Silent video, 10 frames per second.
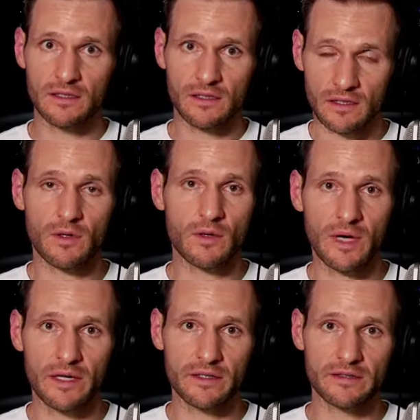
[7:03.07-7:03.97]
You cut the wrong
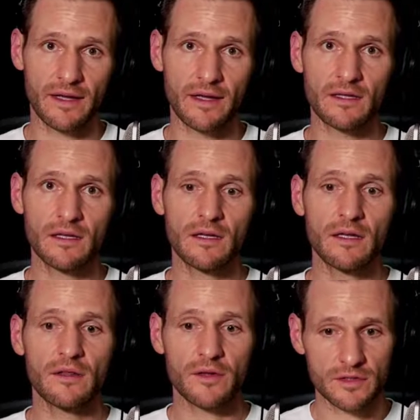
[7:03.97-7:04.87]
wire, you're dead.
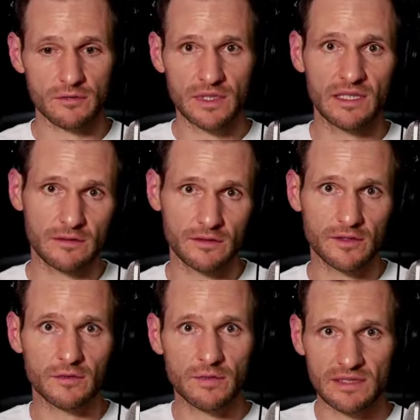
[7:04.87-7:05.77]
Those are real
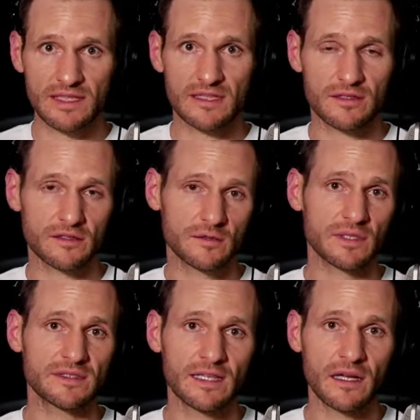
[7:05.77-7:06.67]
tests. Those are
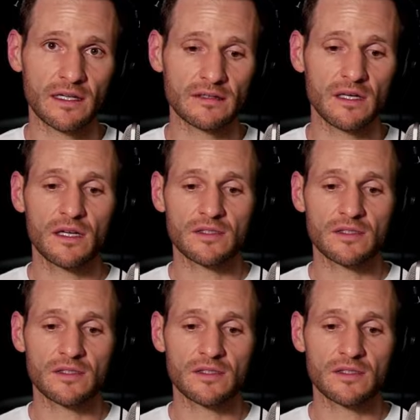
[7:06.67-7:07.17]
real deadlines.